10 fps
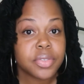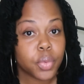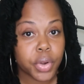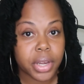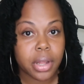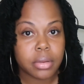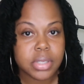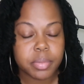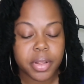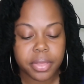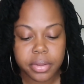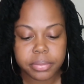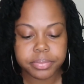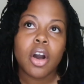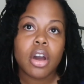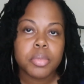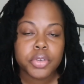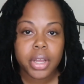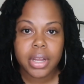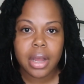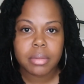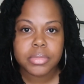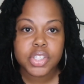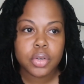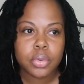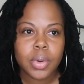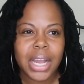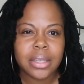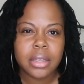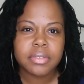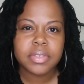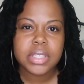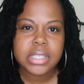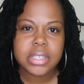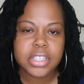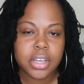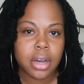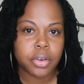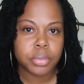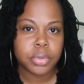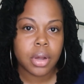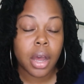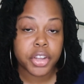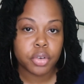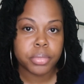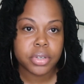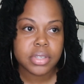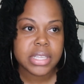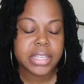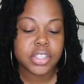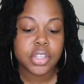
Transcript: is $40 a month. Audible.com. So I love listening to audiobooks, and